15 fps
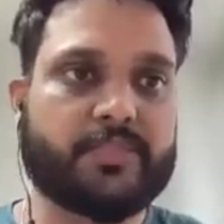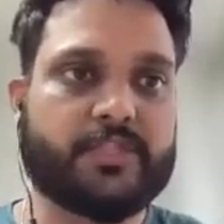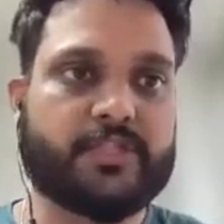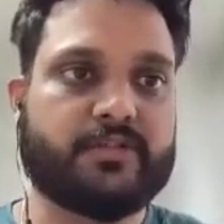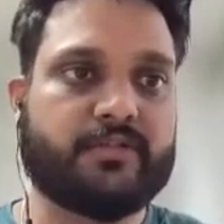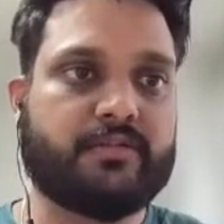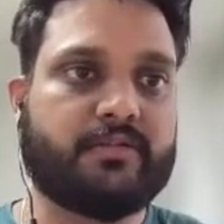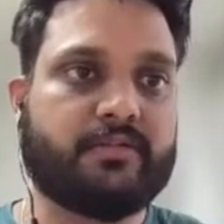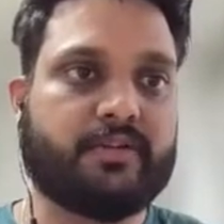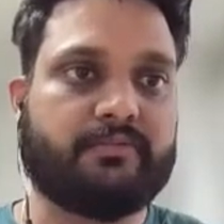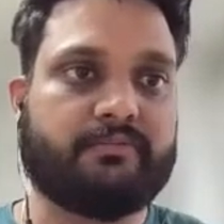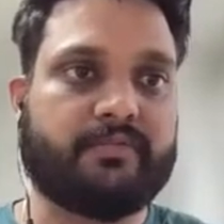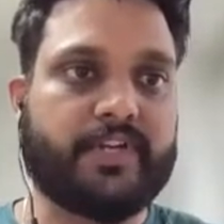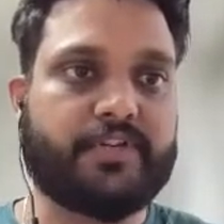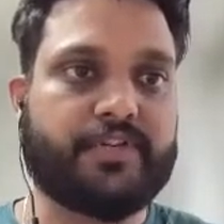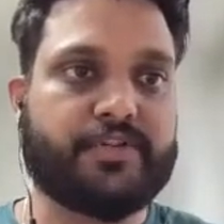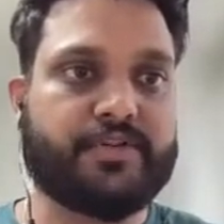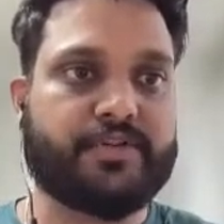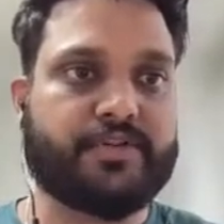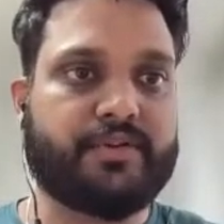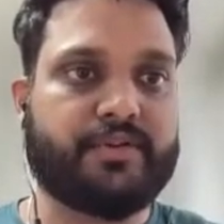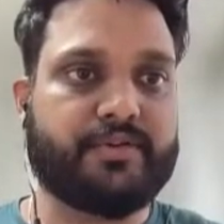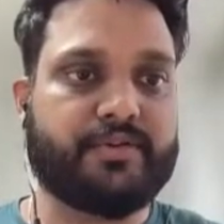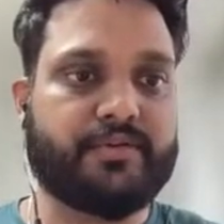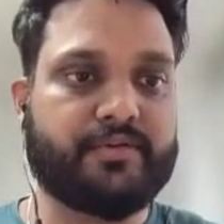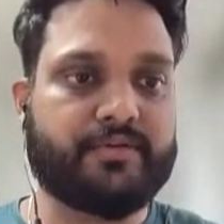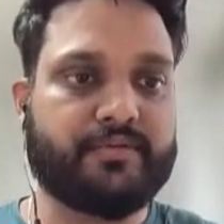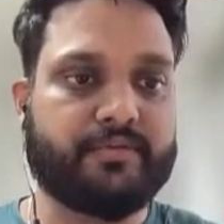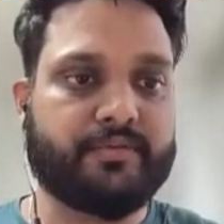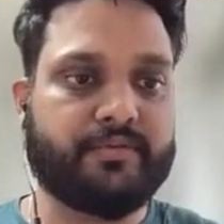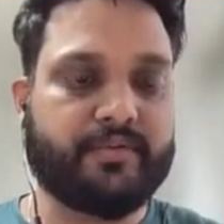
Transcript: So if I show you,